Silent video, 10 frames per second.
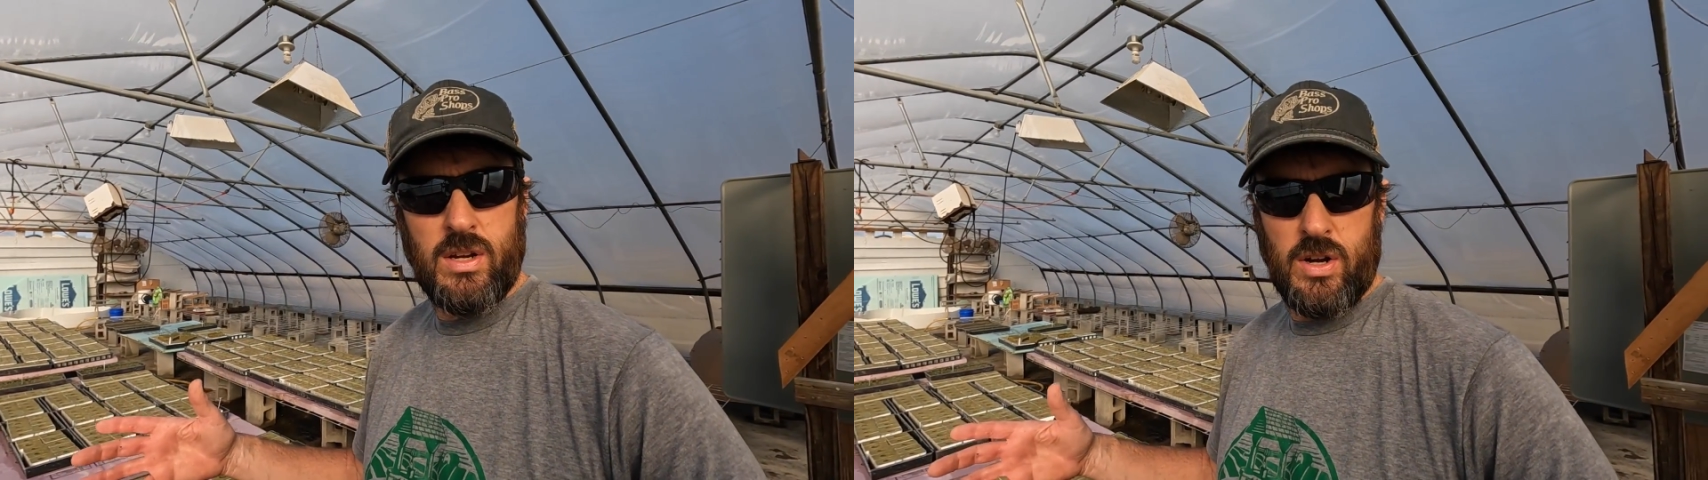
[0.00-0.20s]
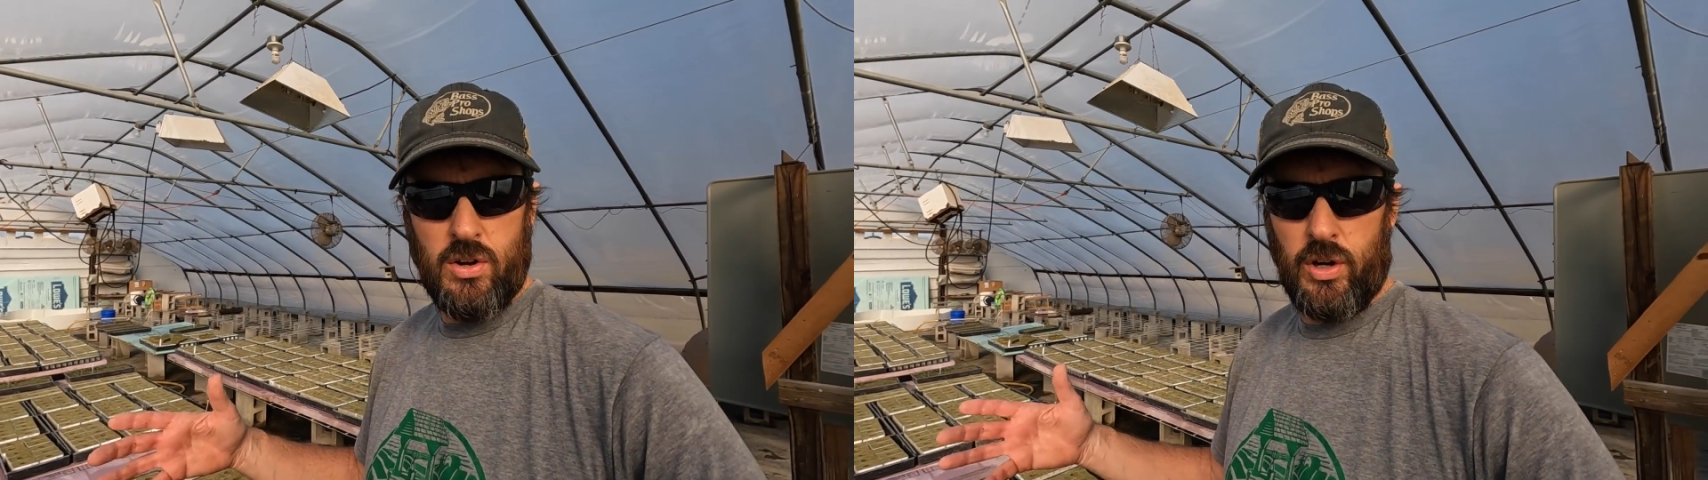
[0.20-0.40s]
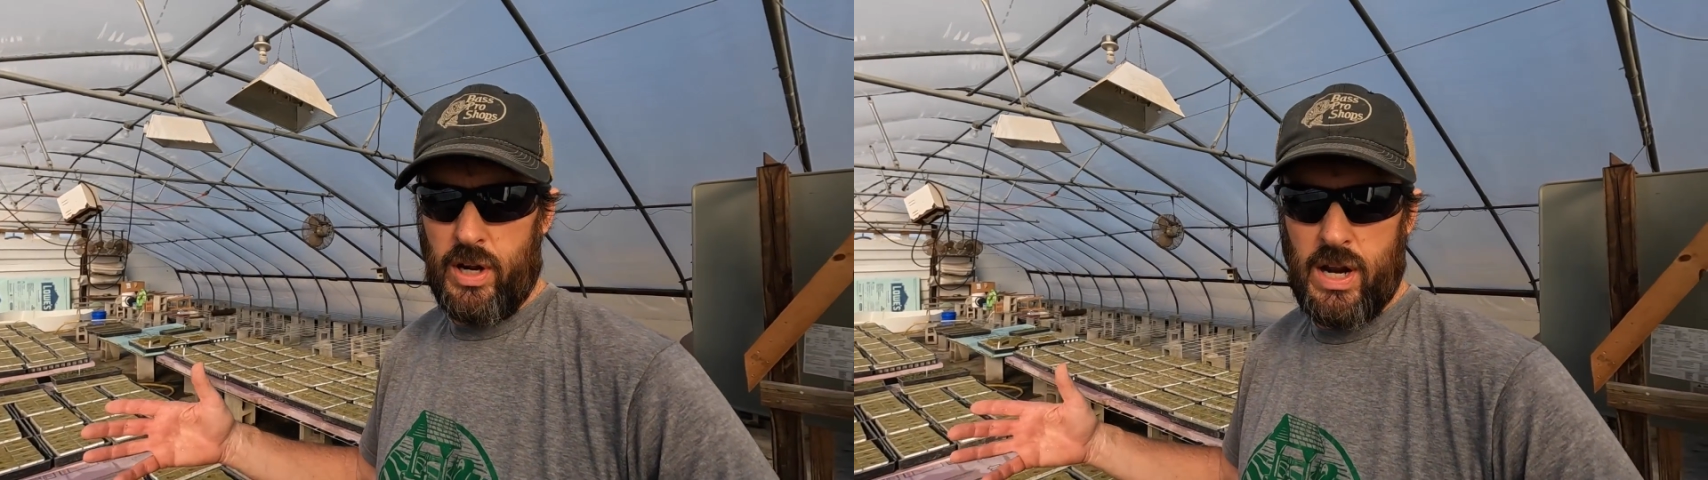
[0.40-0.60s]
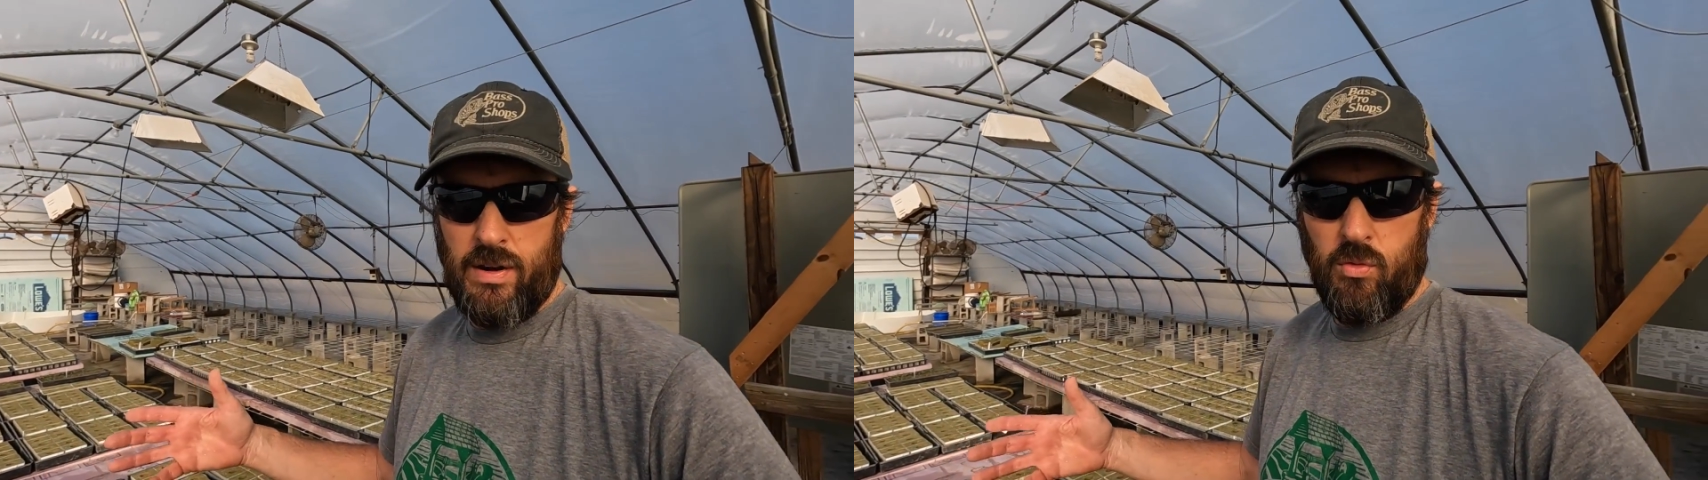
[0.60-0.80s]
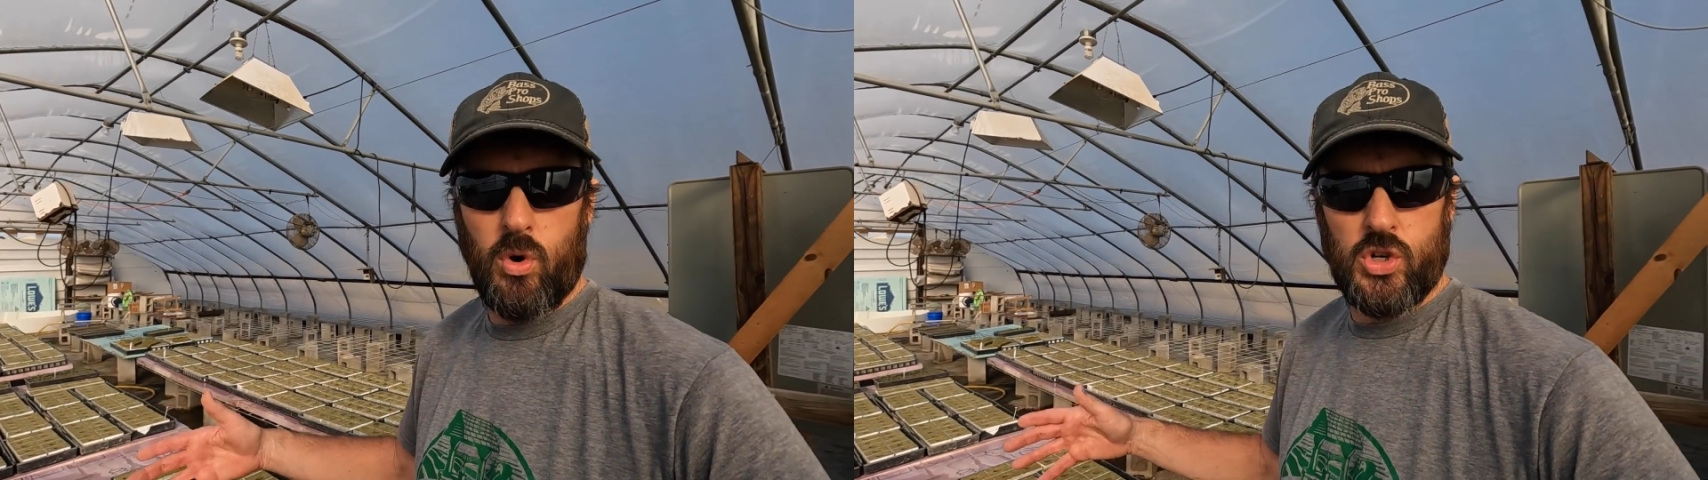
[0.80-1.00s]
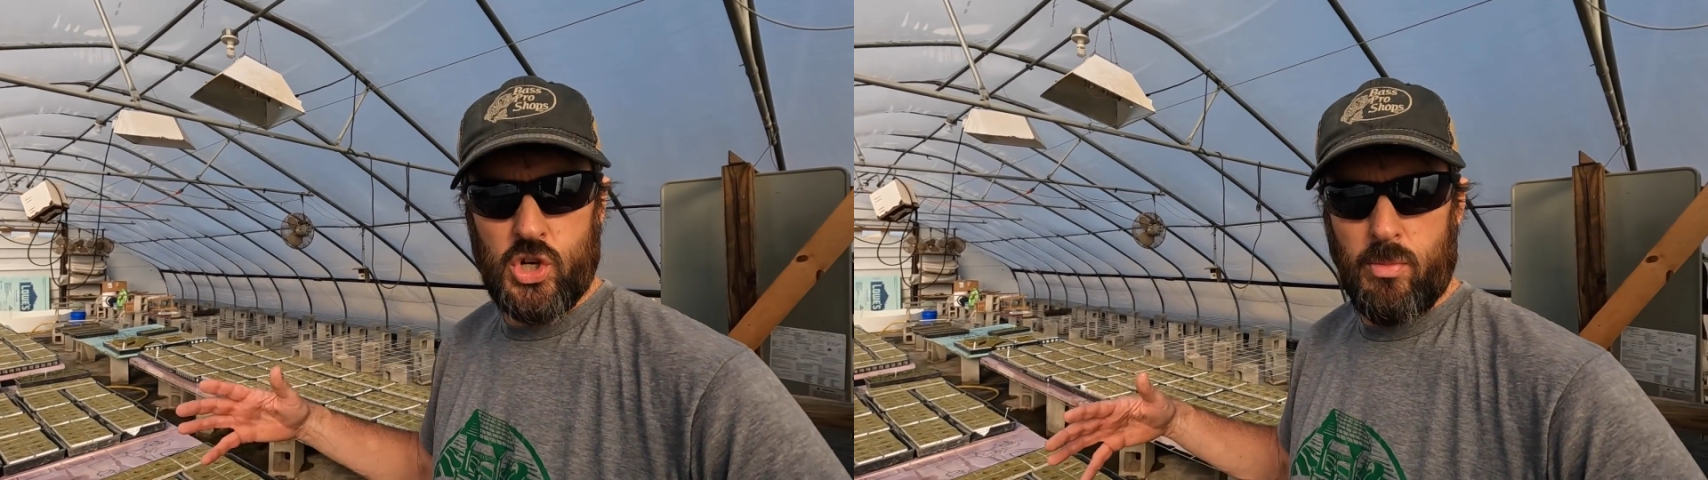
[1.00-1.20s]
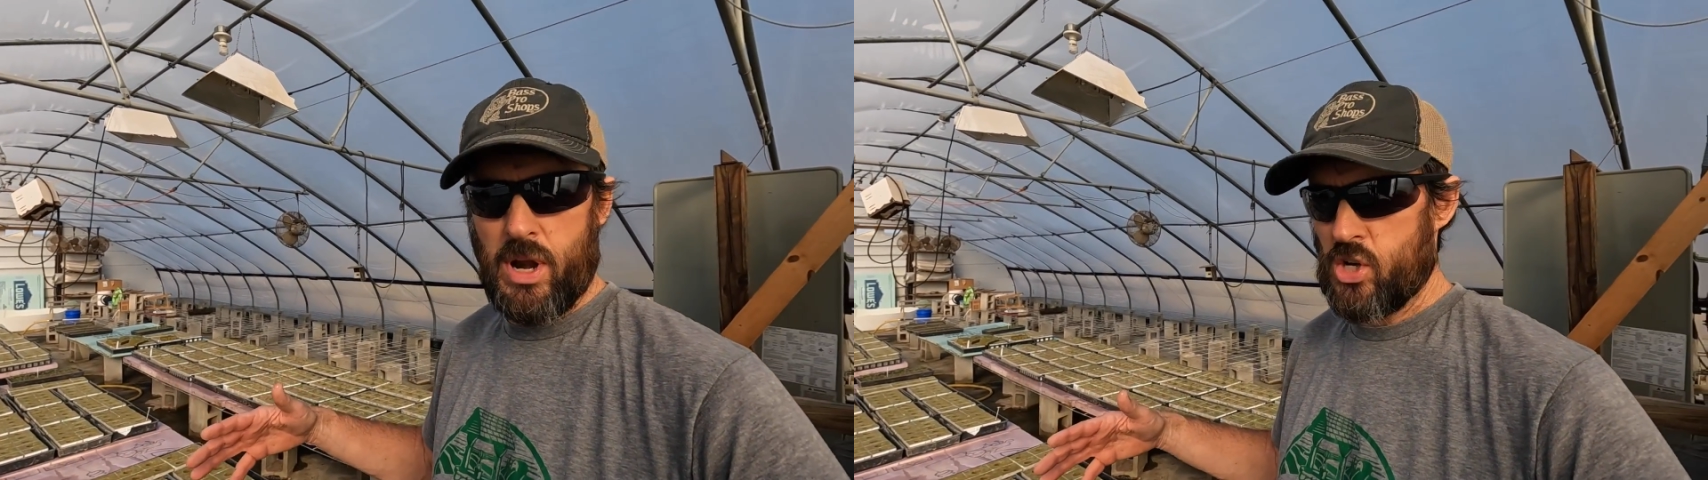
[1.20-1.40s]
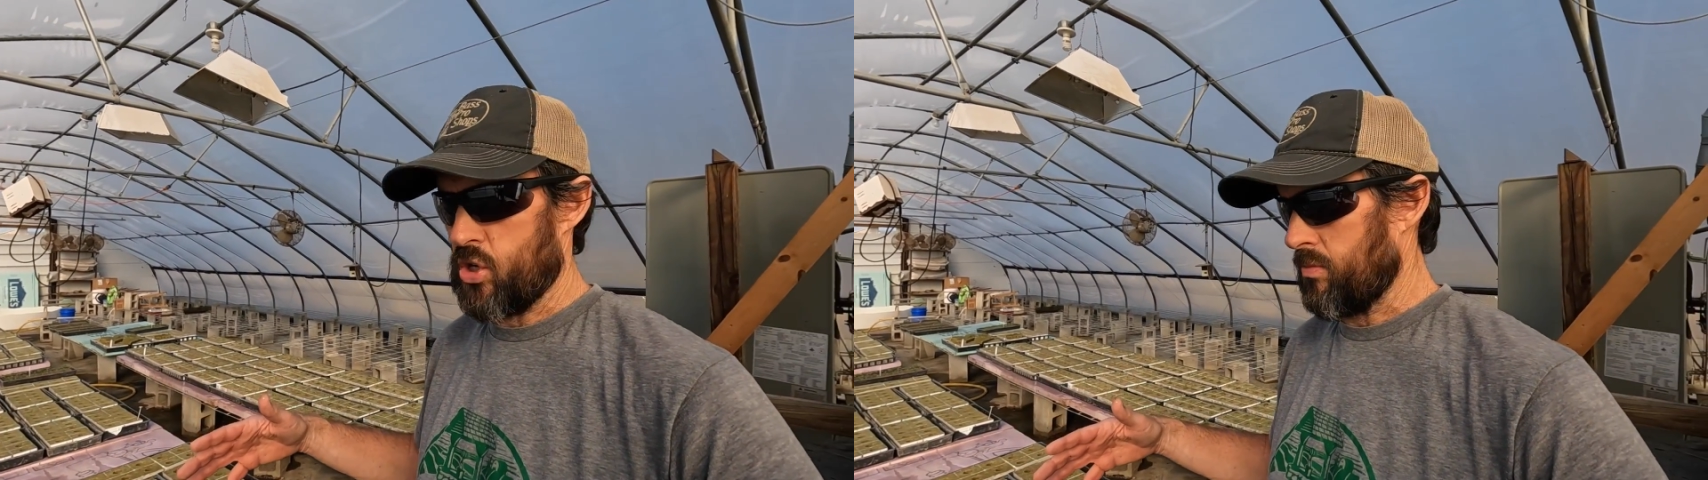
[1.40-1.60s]
you know, you're going to have worse
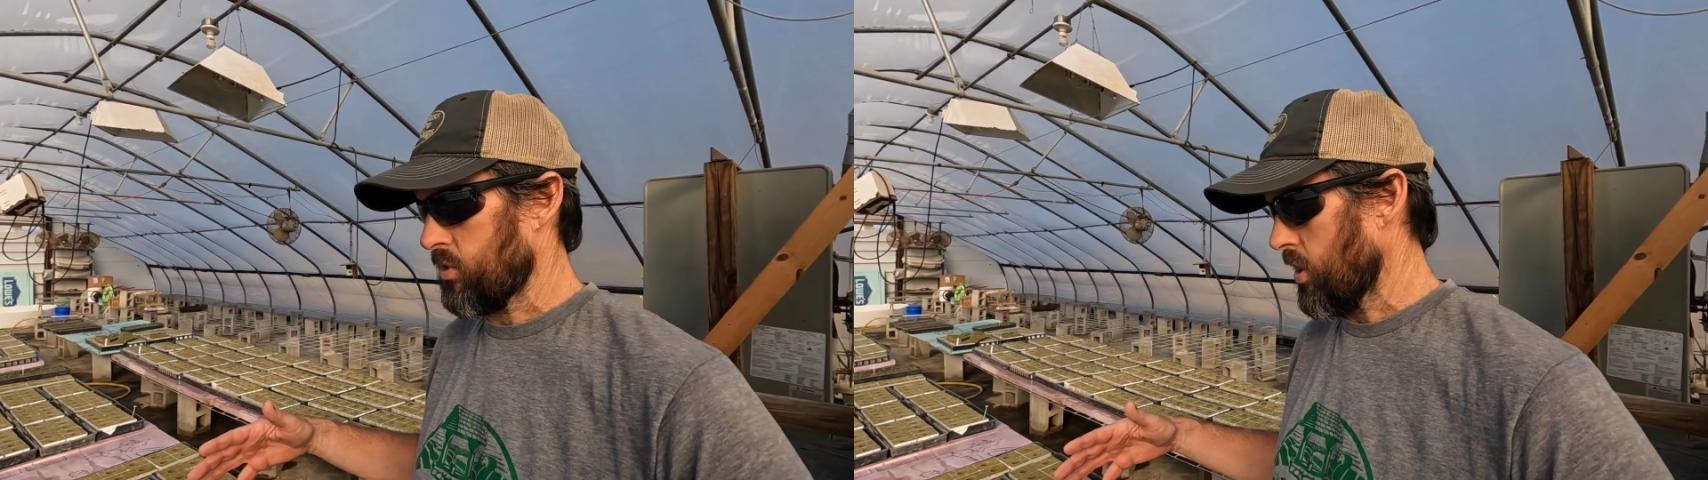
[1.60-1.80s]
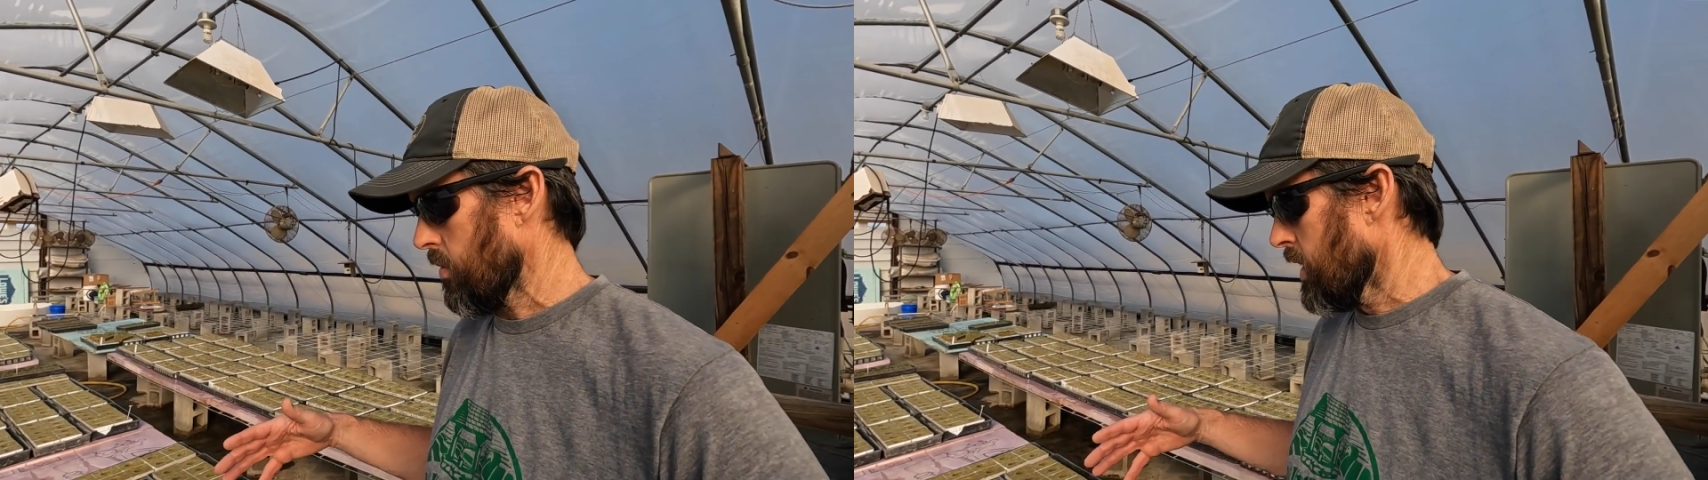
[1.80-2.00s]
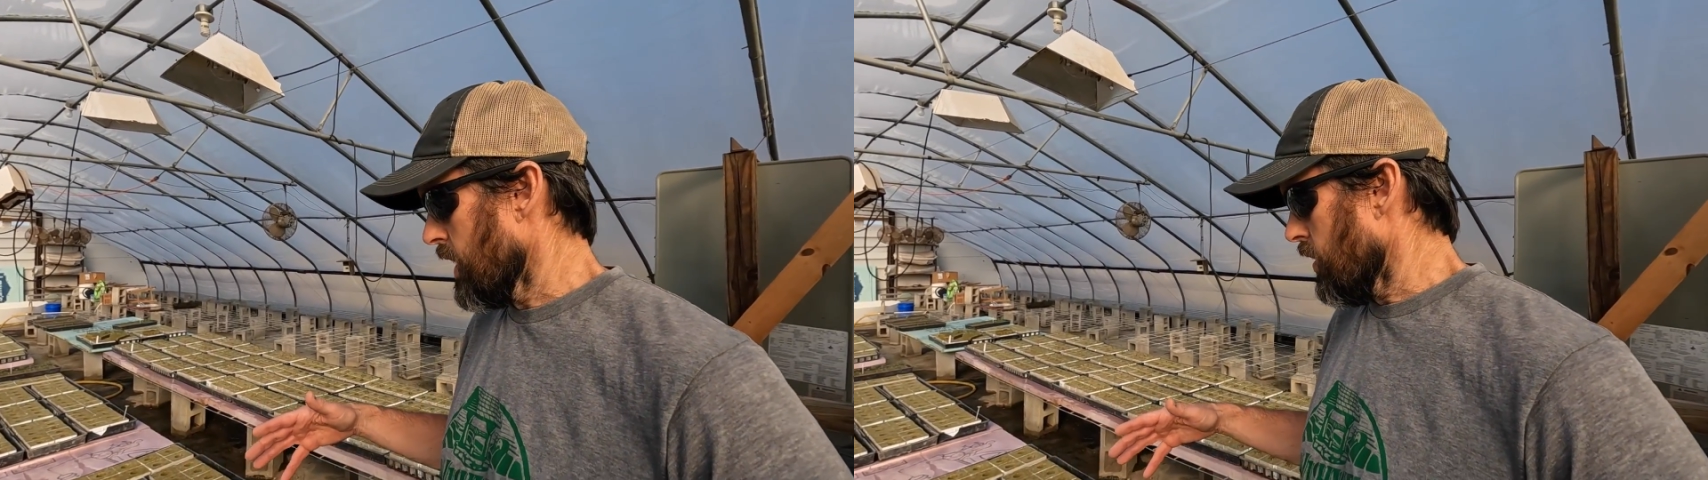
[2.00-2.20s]
germination. So